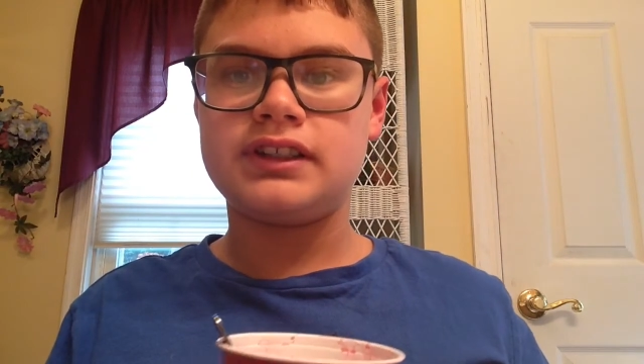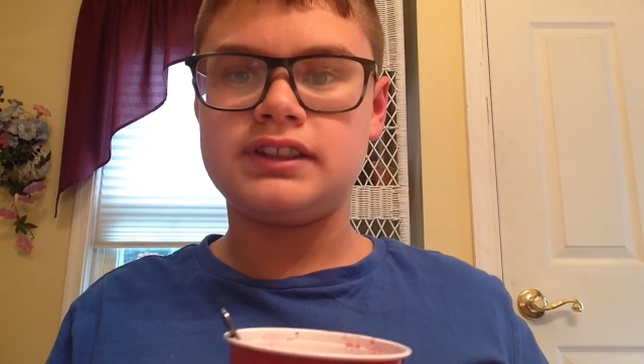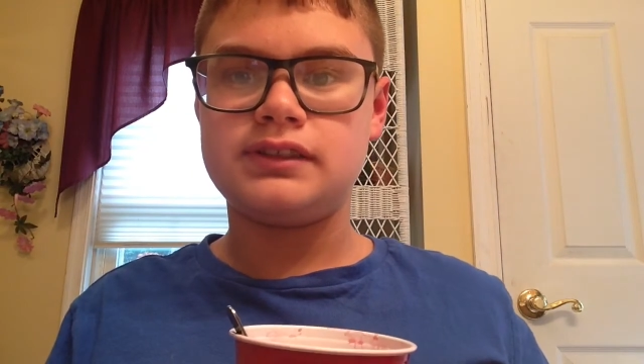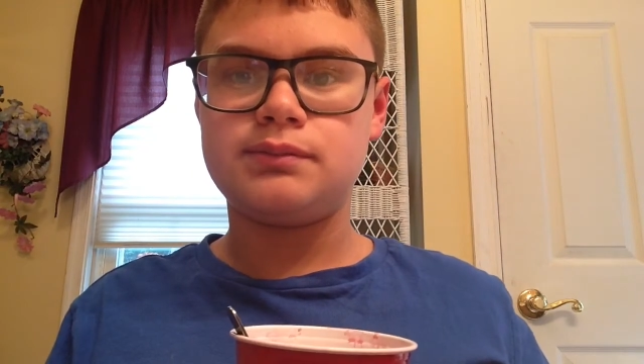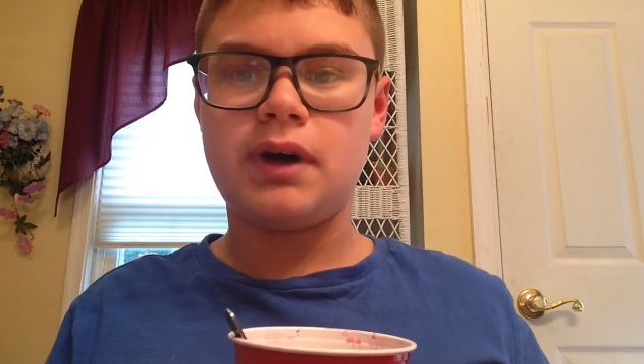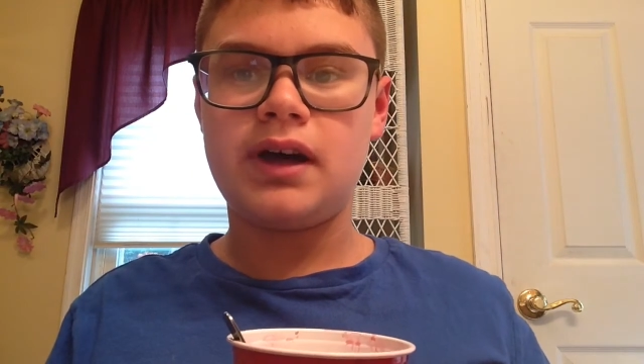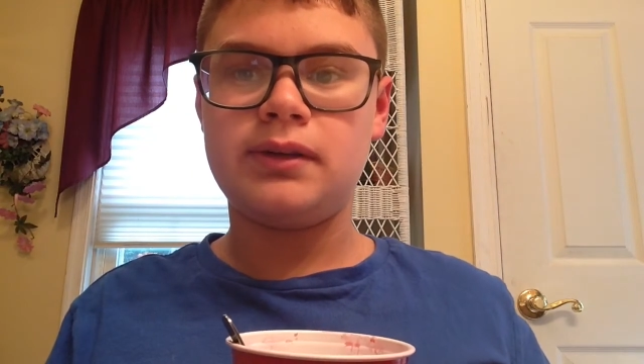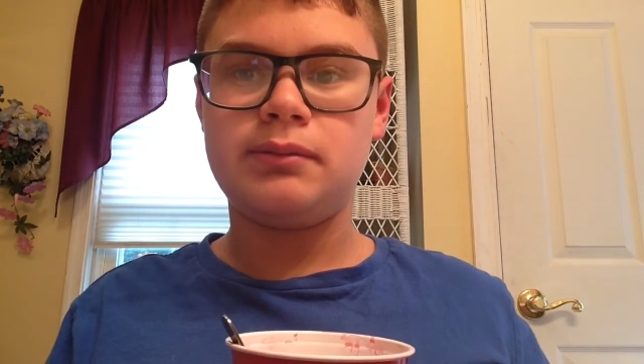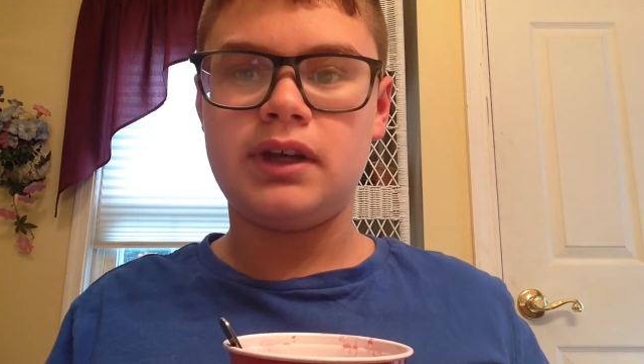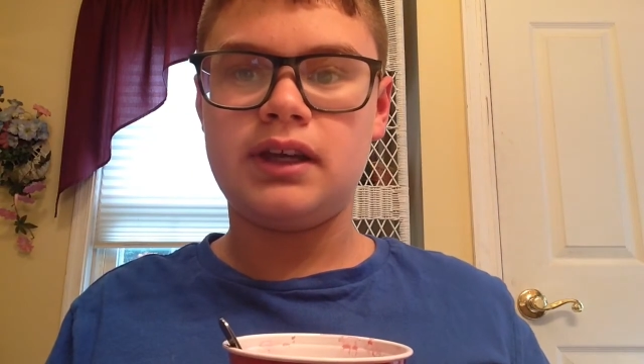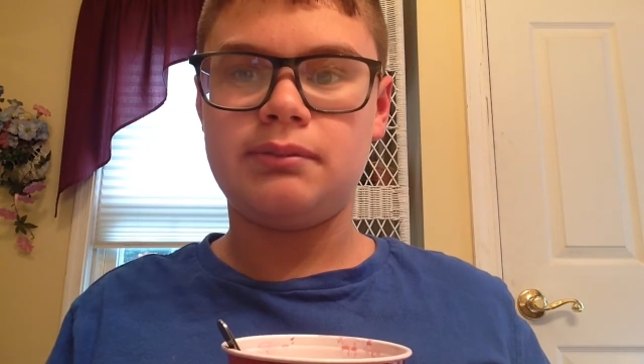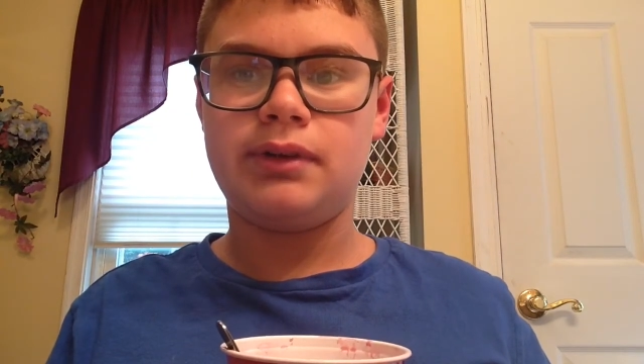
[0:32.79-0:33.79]

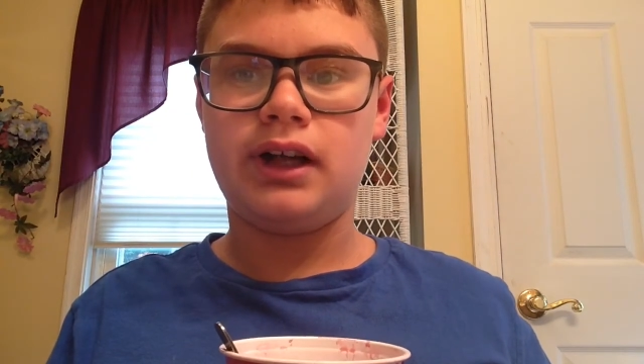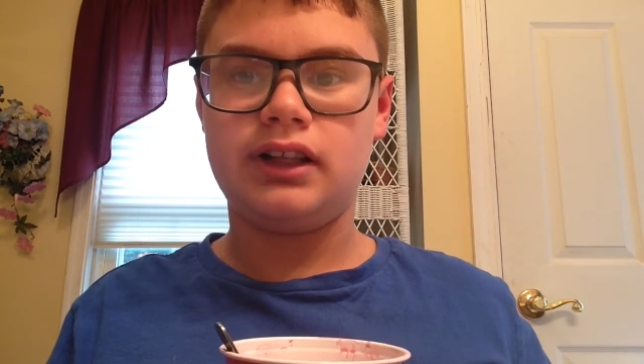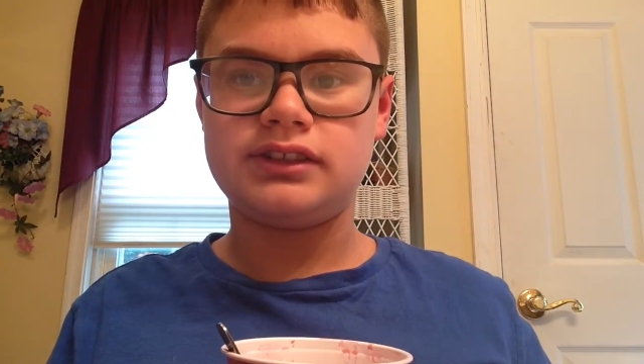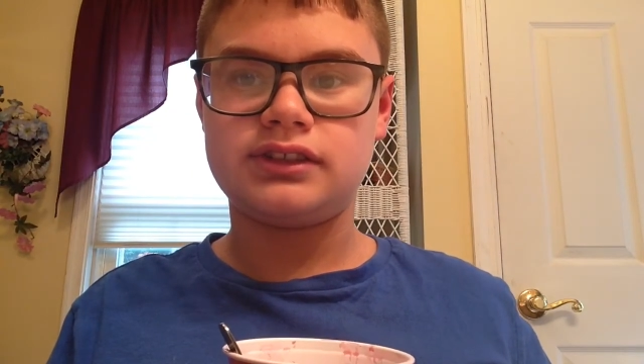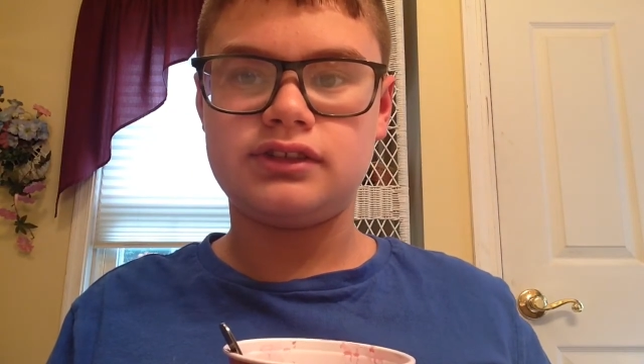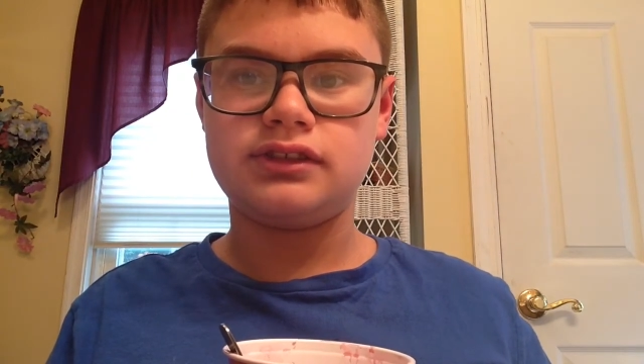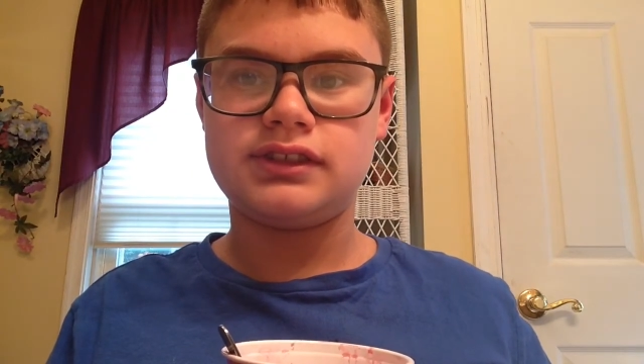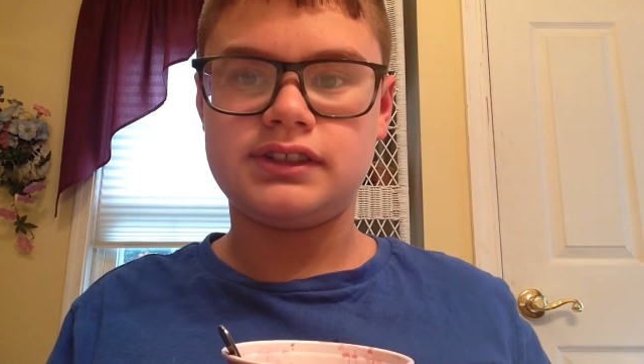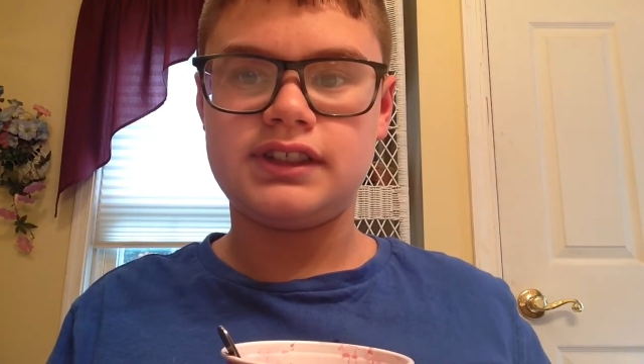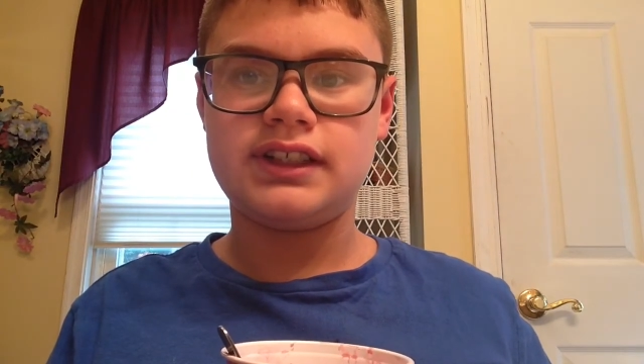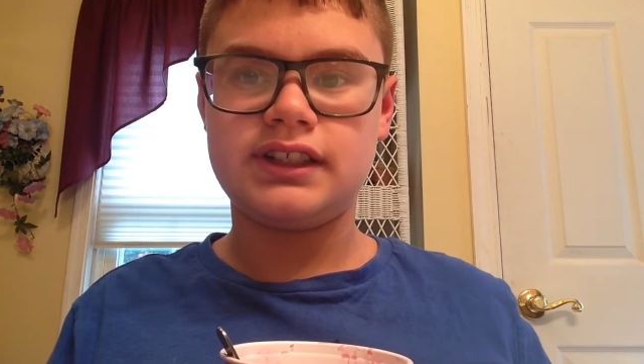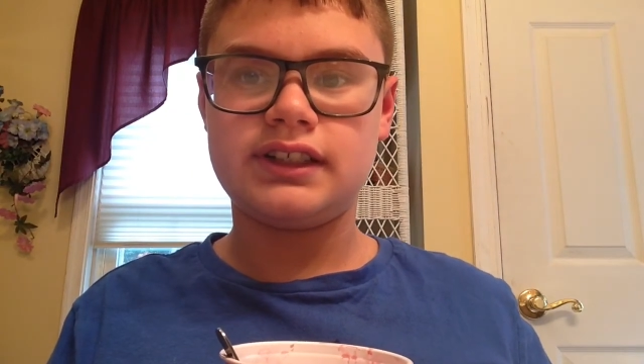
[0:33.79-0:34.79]
Spider-Man popsicle
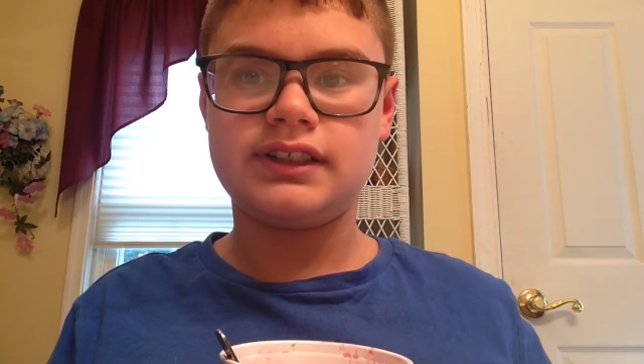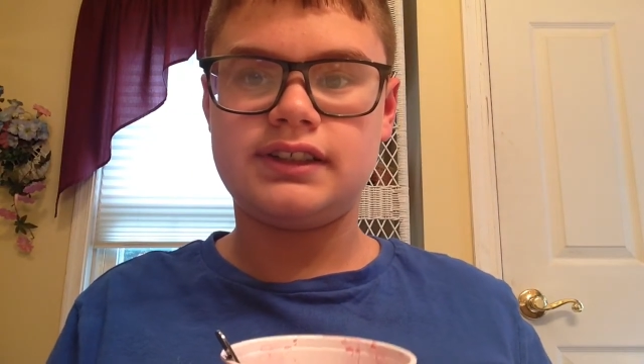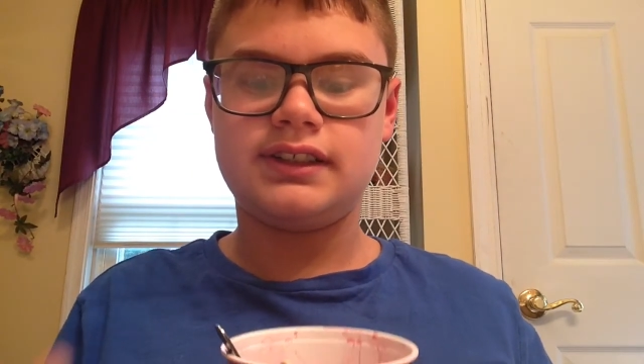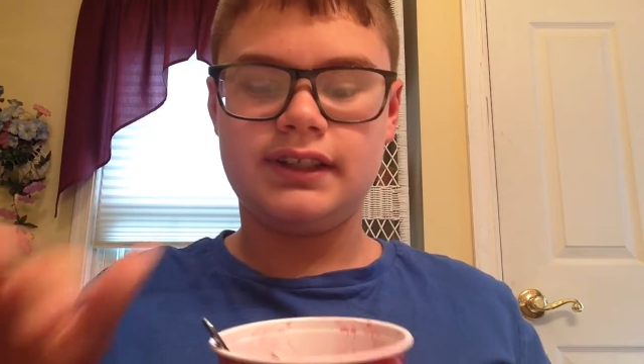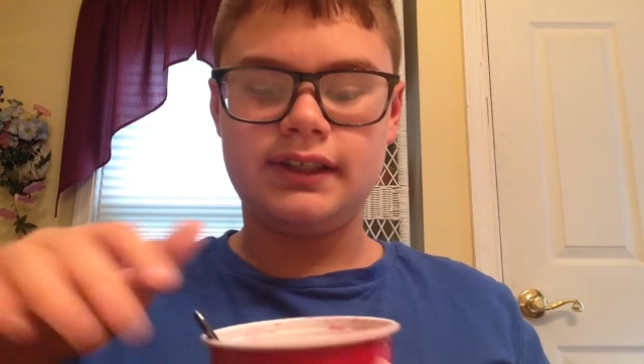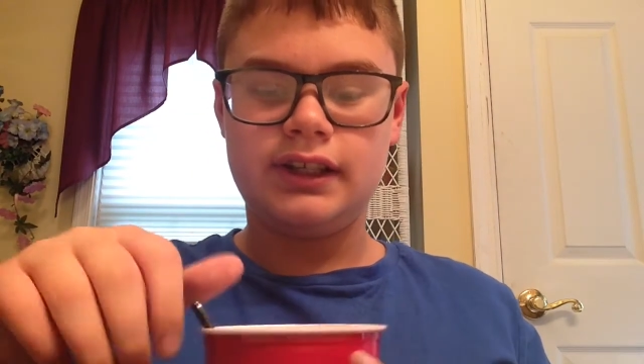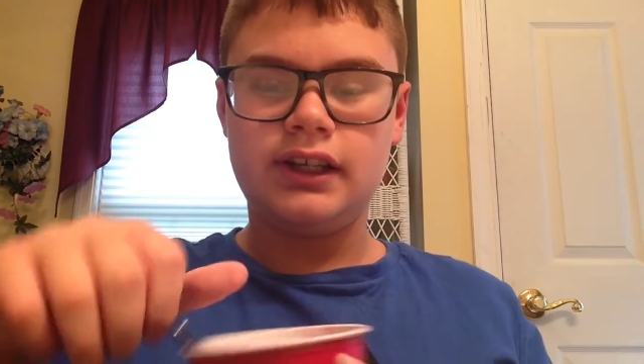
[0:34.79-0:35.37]
sticks